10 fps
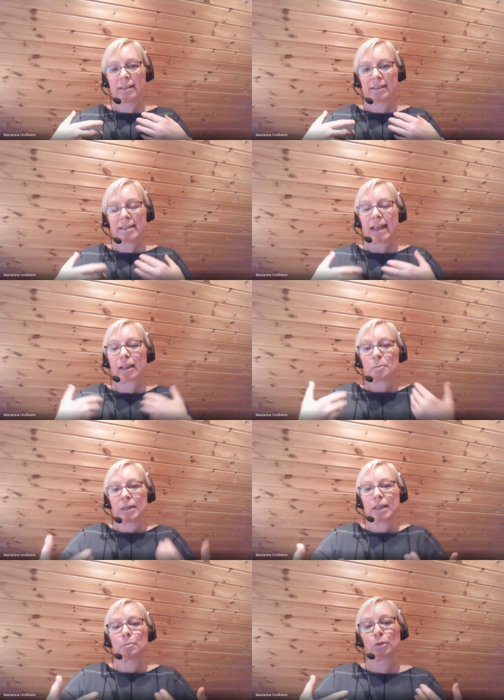tell
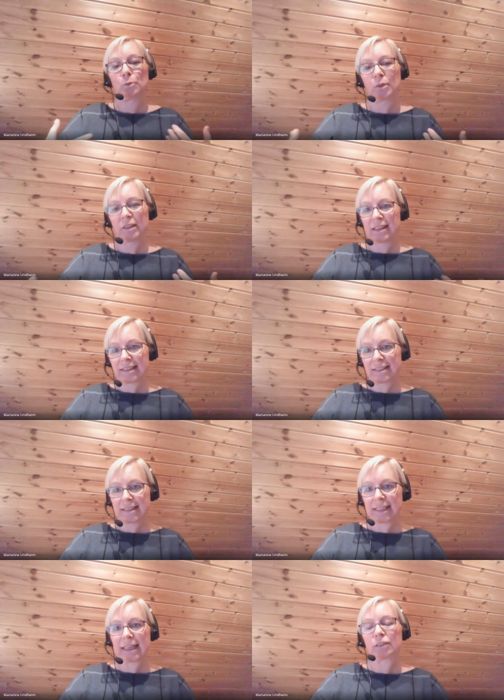people what they
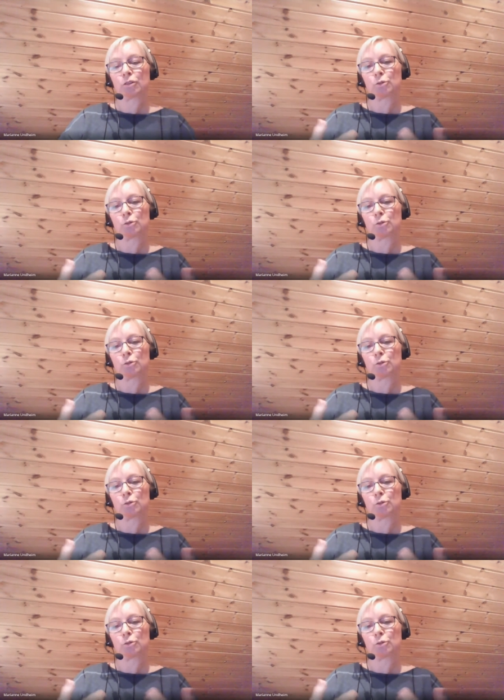see and